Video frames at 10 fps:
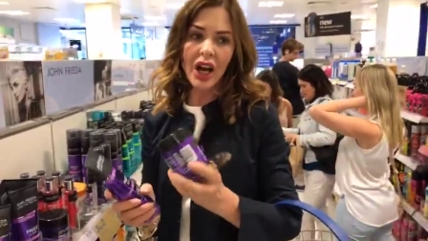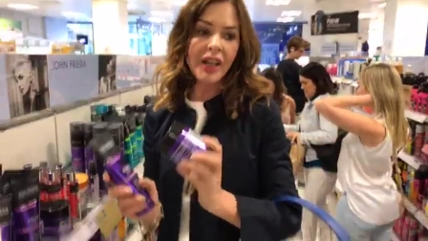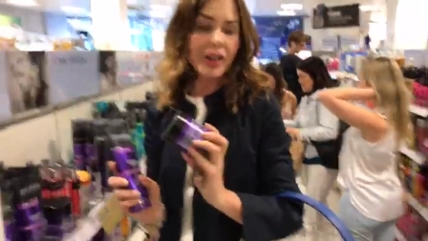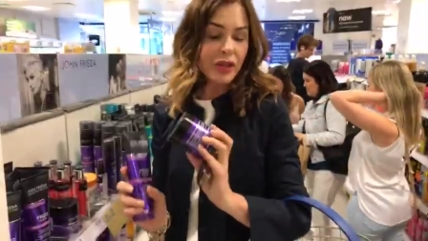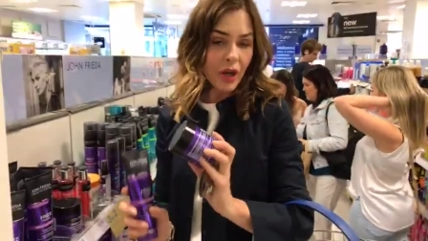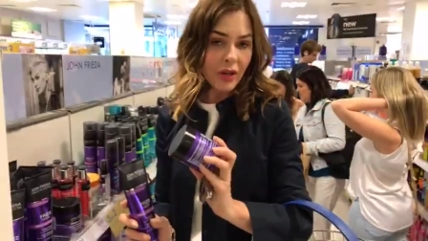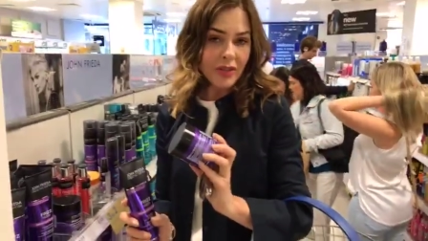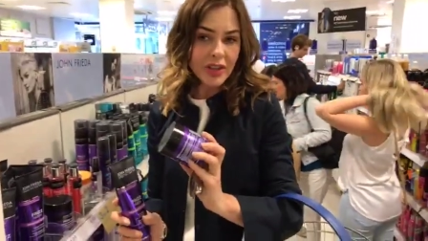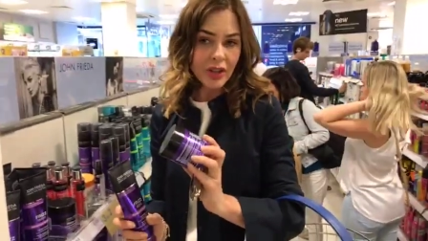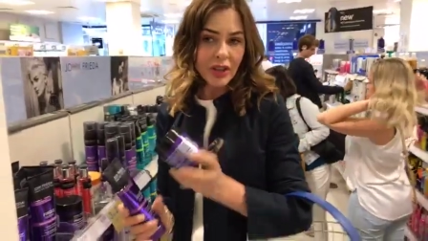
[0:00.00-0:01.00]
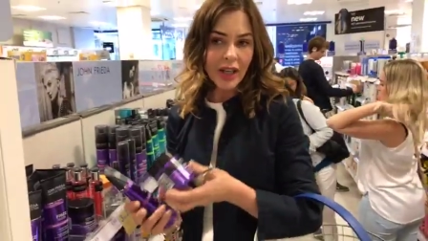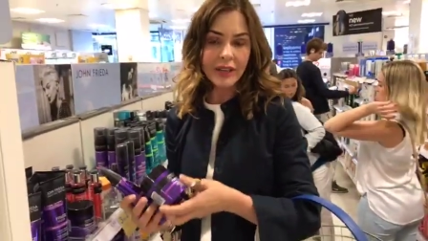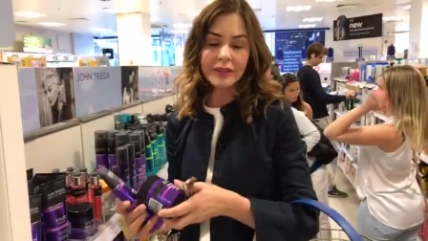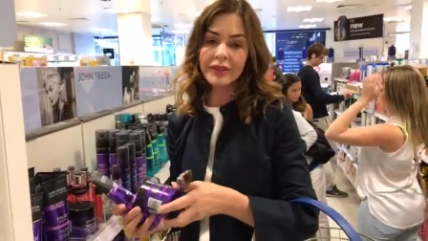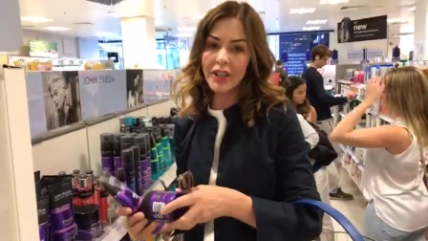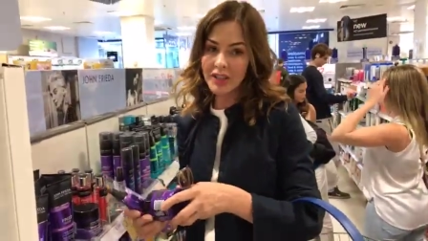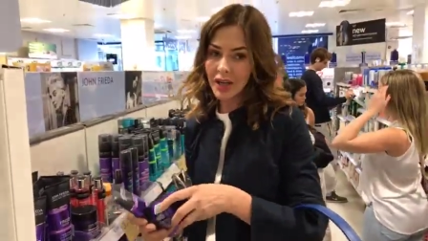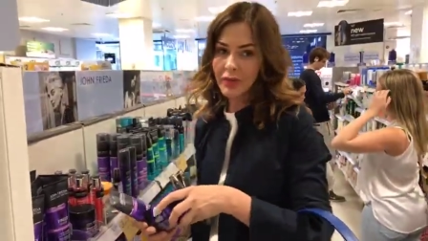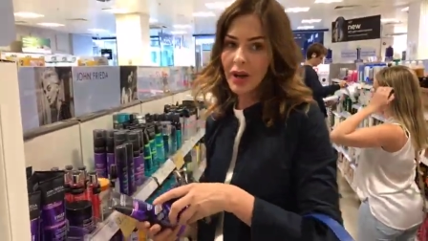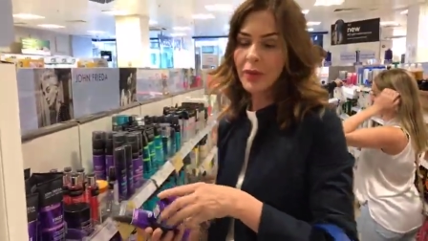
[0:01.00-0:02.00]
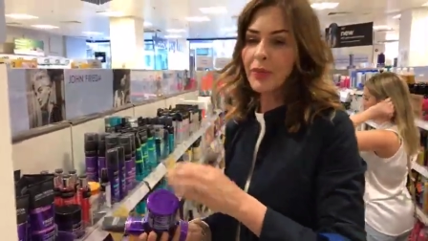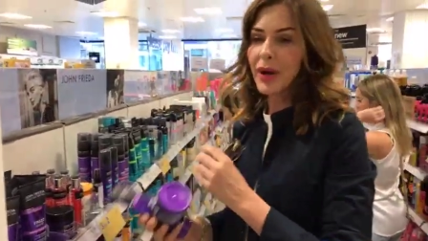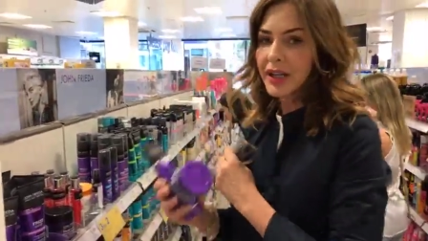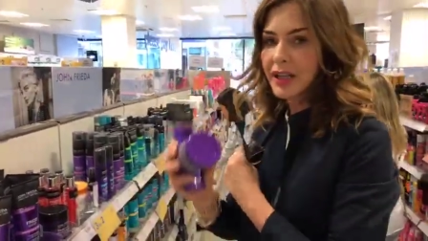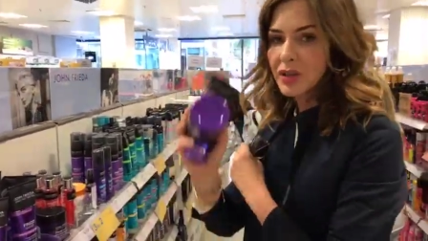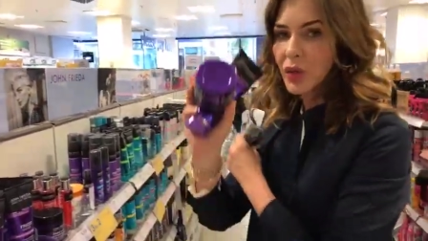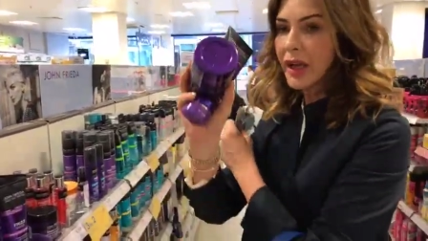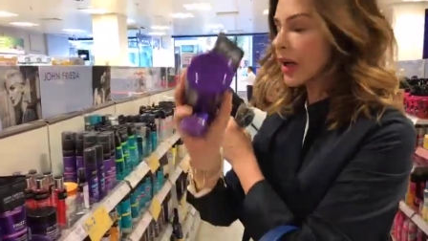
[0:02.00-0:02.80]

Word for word: I don't know if it's good yet, first time around, but by next week